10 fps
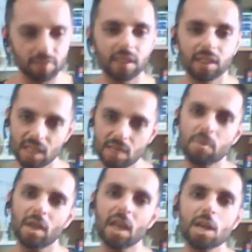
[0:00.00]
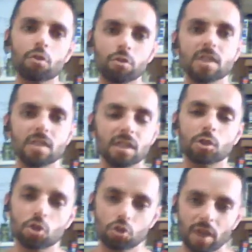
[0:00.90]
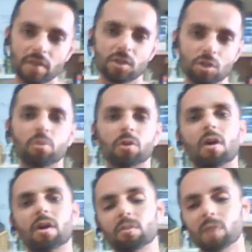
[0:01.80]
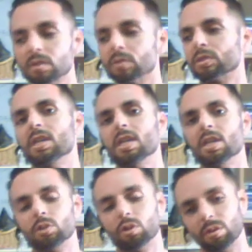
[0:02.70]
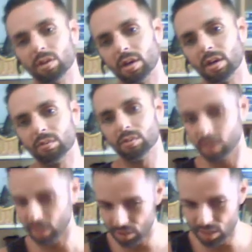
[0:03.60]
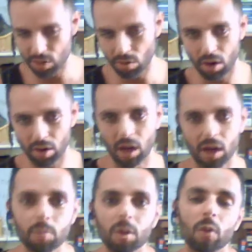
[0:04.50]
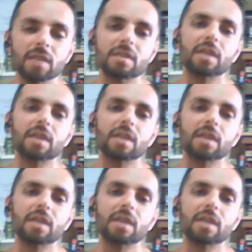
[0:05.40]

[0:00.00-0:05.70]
keep increasing the stress that you put on your muscles. So and here are a couple of ways that you